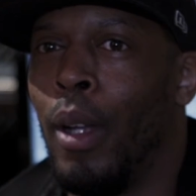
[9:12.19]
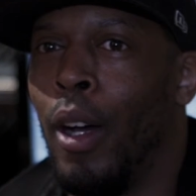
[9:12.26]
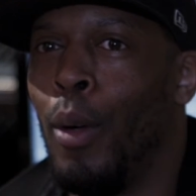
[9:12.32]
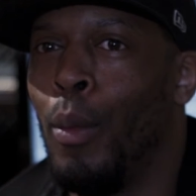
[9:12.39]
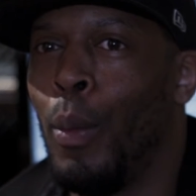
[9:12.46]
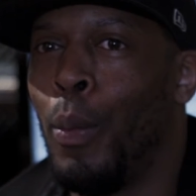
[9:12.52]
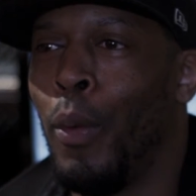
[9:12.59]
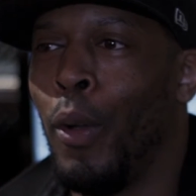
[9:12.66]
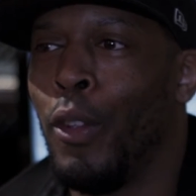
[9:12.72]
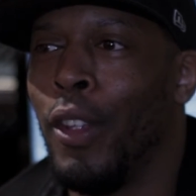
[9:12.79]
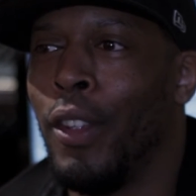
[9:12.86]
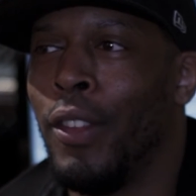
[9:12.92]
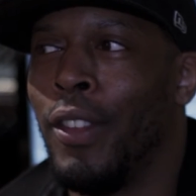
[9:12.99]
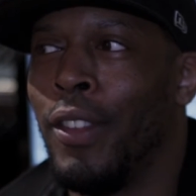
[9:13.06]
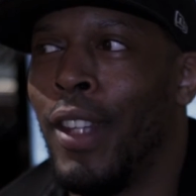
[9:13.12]
all my
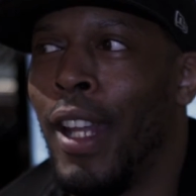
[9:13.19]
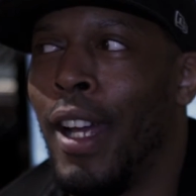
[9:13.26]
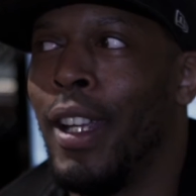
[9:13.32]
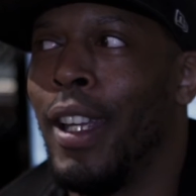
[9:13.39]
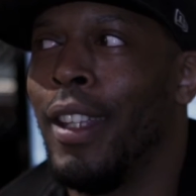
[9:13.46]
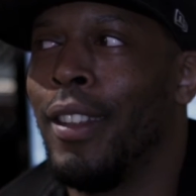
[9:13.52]
projects, it's like